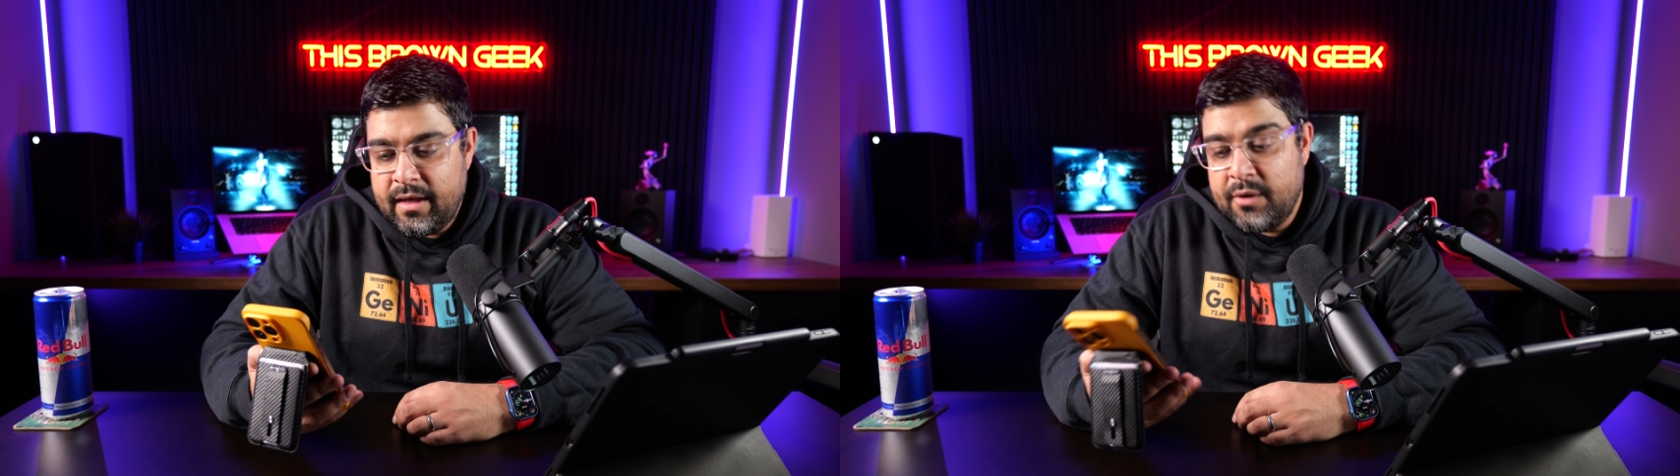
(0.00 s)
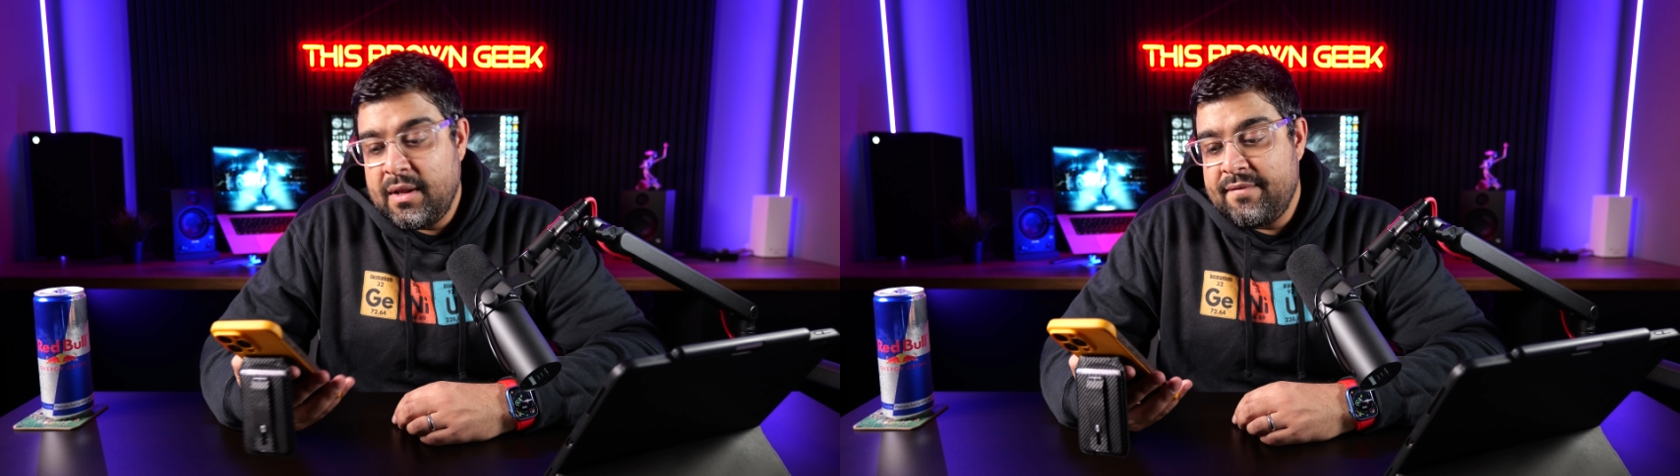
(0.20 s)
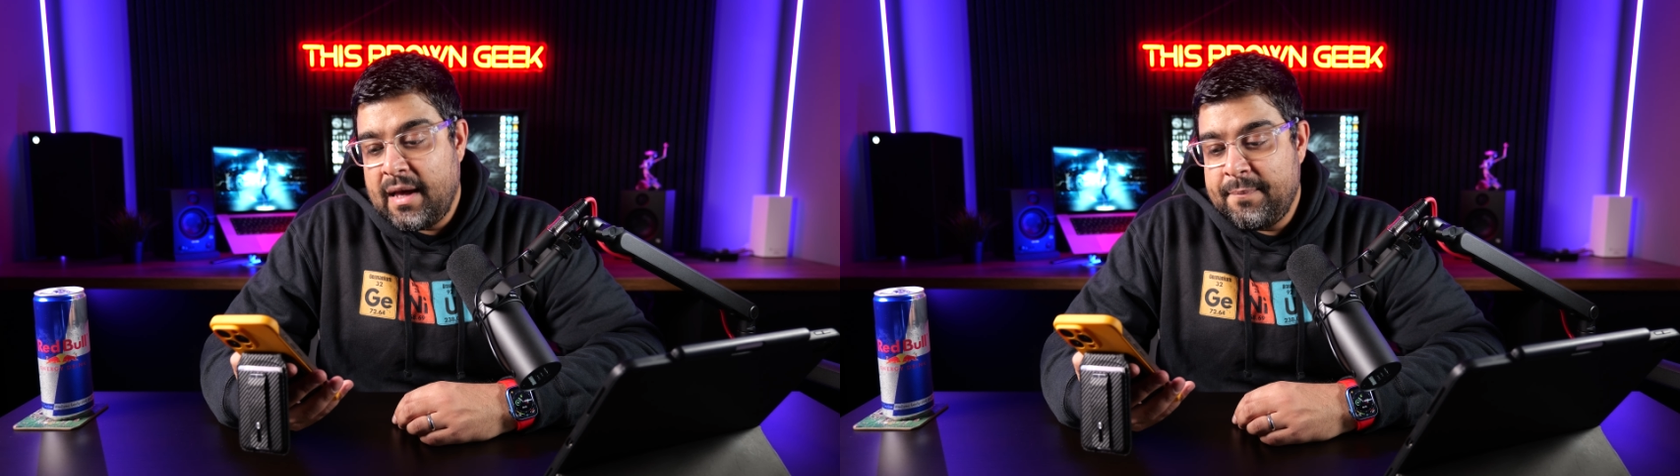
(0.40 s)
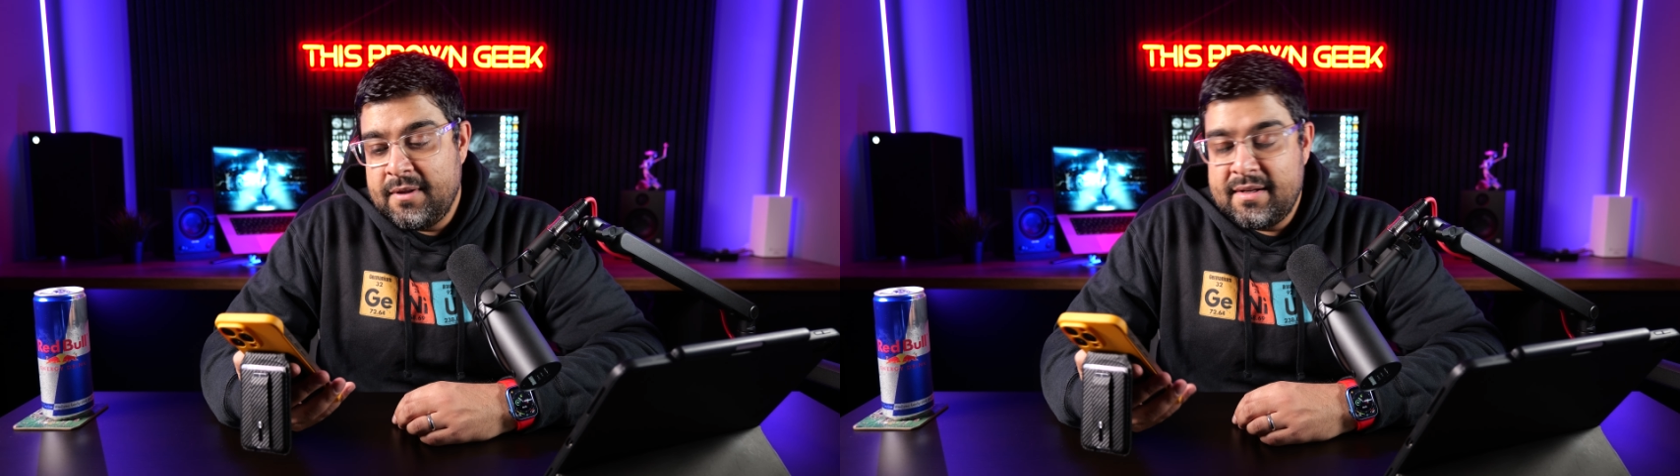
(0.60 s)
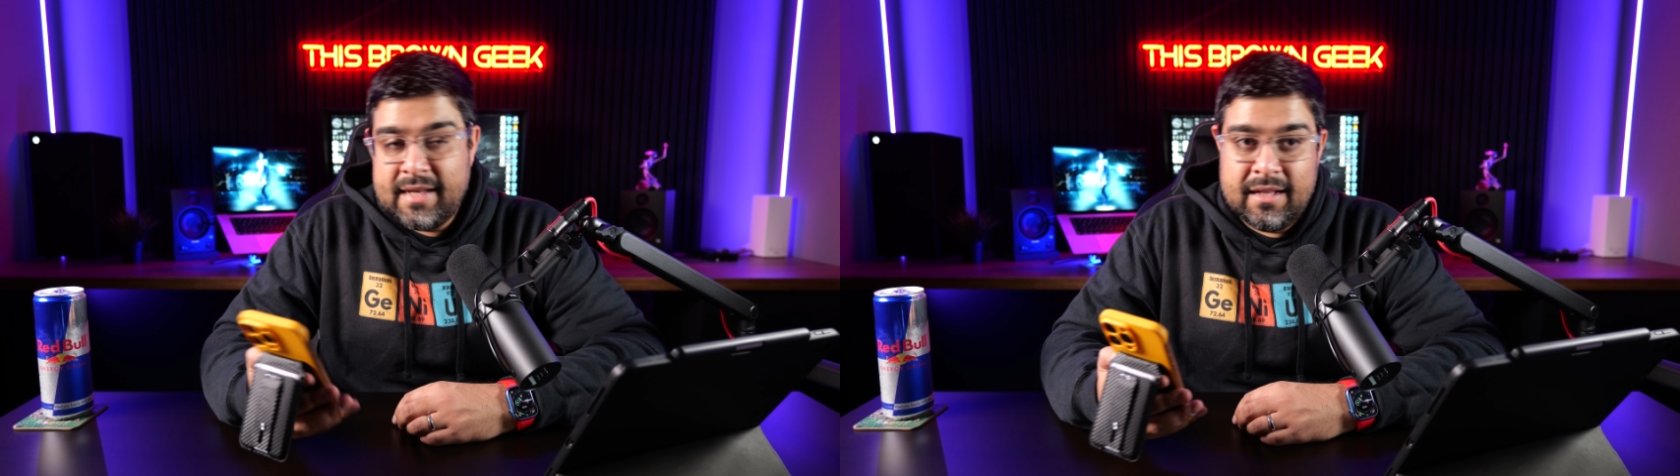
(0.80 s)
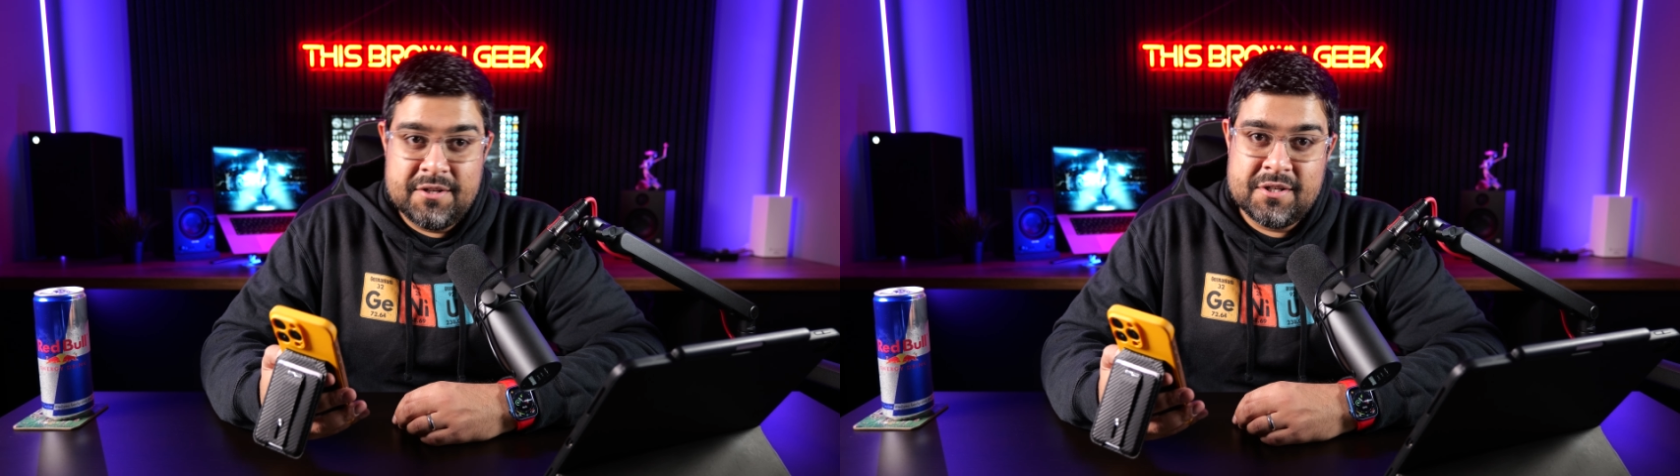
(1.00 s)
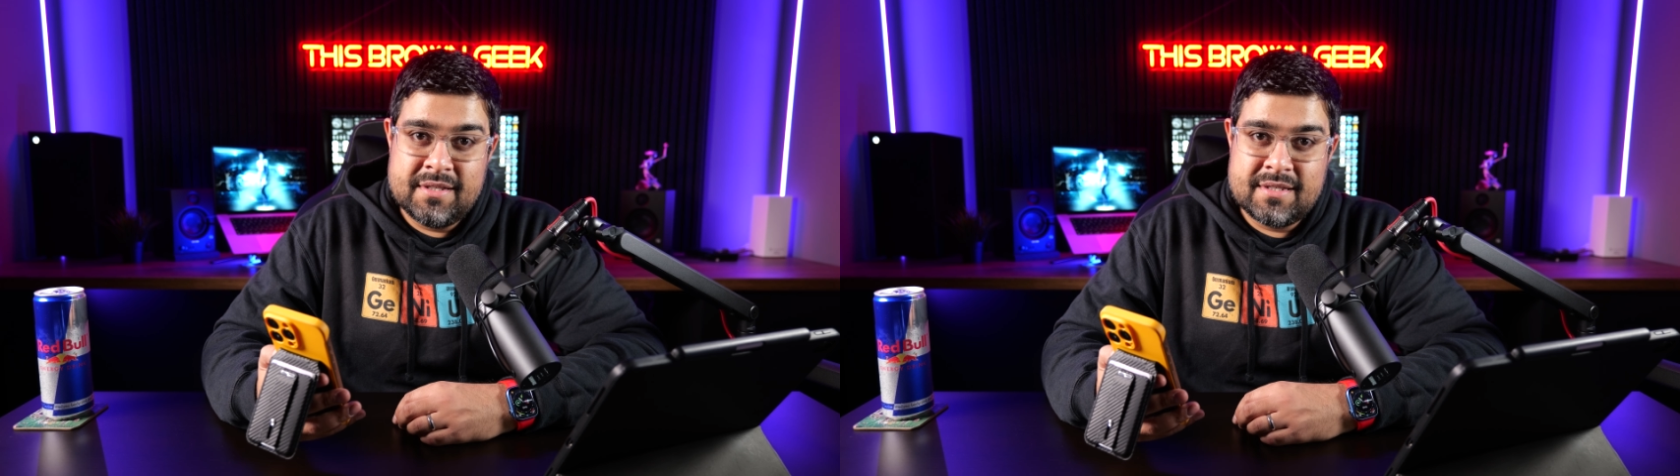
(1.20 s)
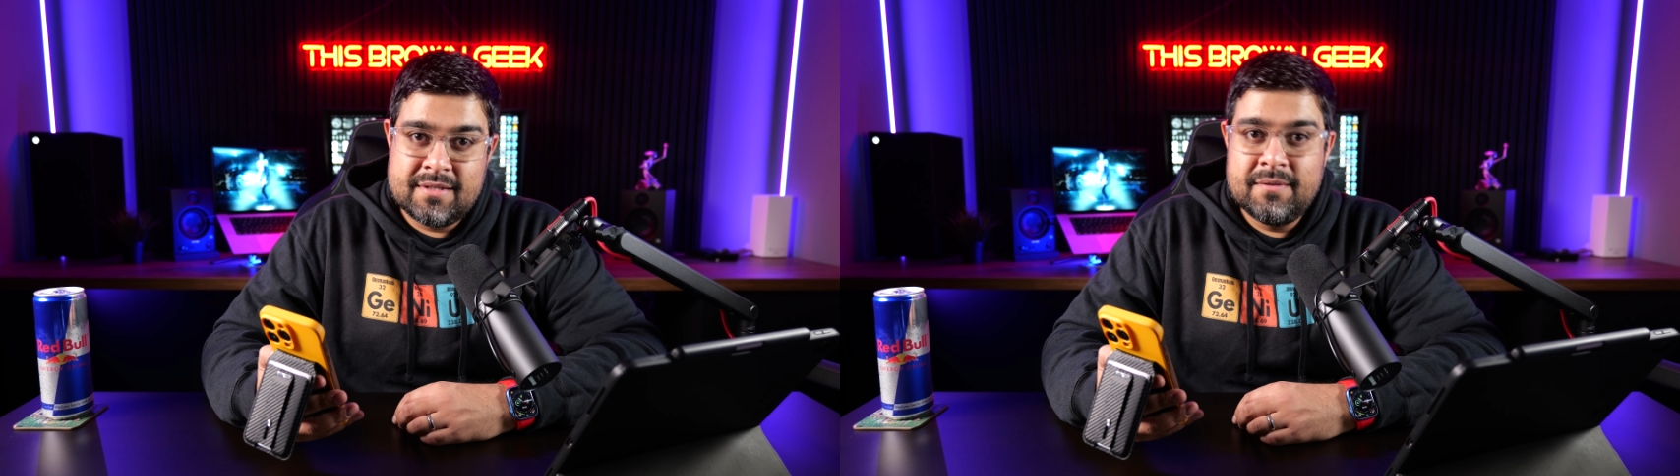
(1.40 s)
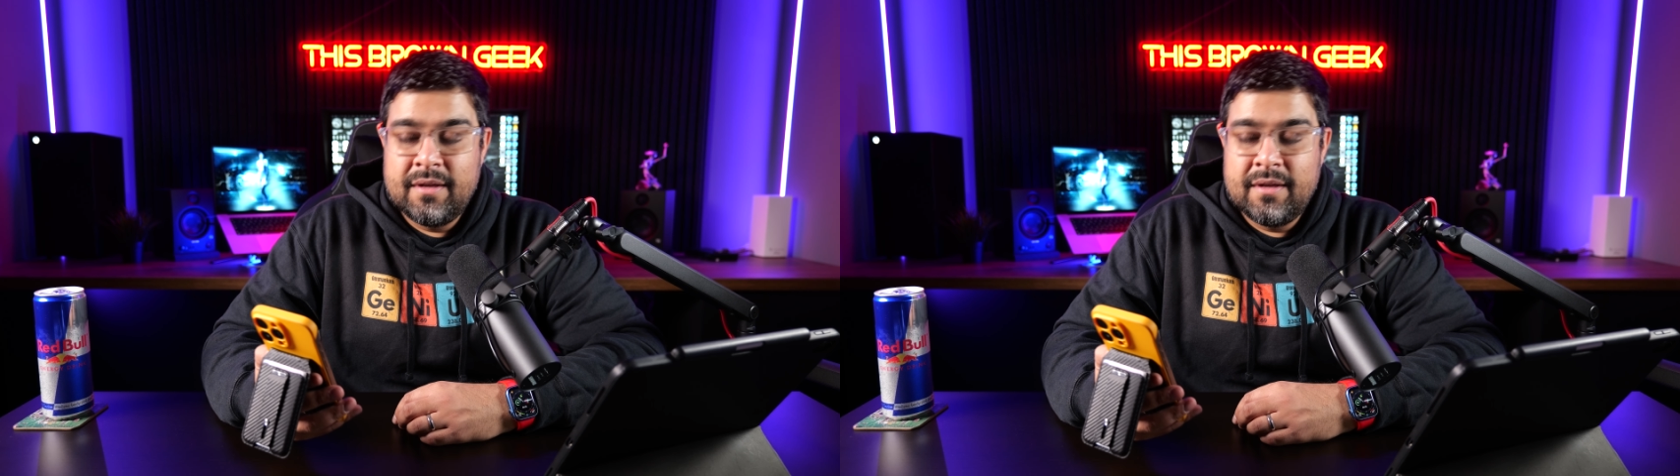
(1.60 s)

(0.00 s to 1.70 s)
It will have Apple Intelligence.